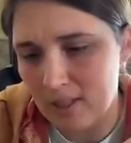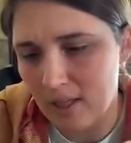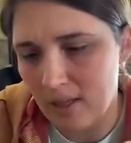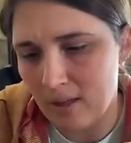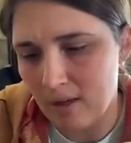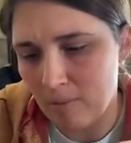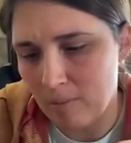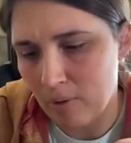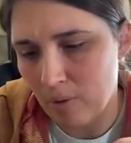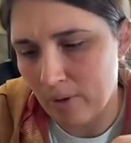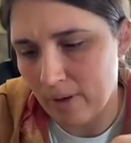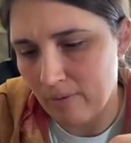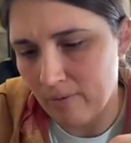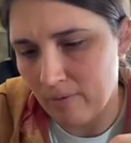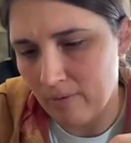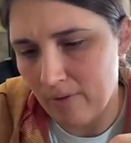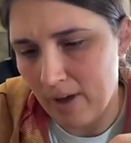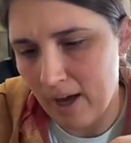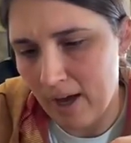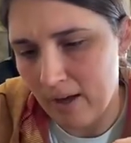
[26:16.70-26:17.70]
to say they're
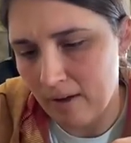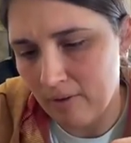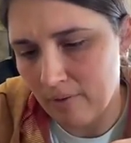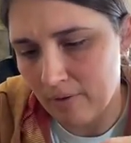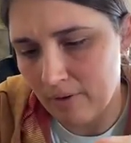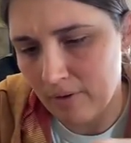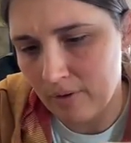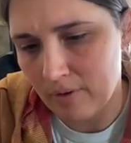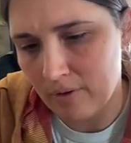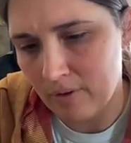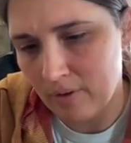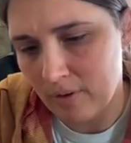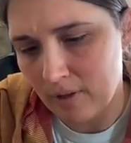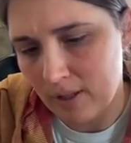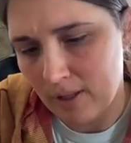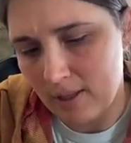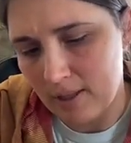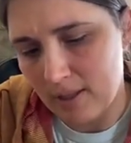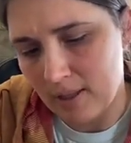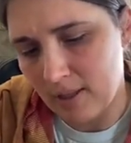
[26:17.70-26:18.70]
0.5.
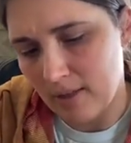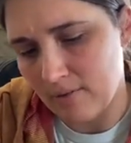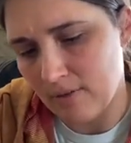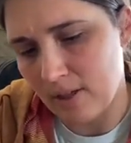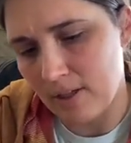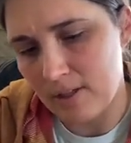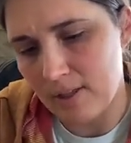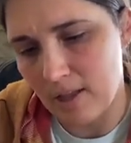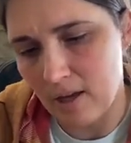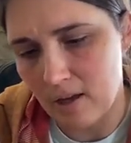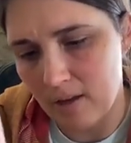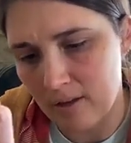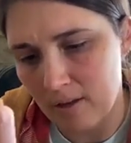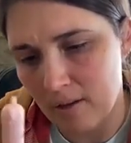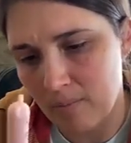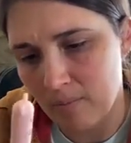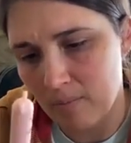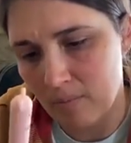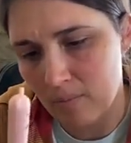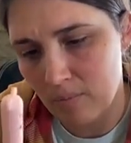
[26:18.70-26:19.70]
Let's see if they say on
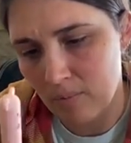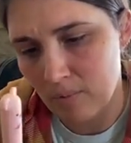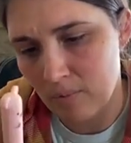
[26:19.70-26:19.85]
them.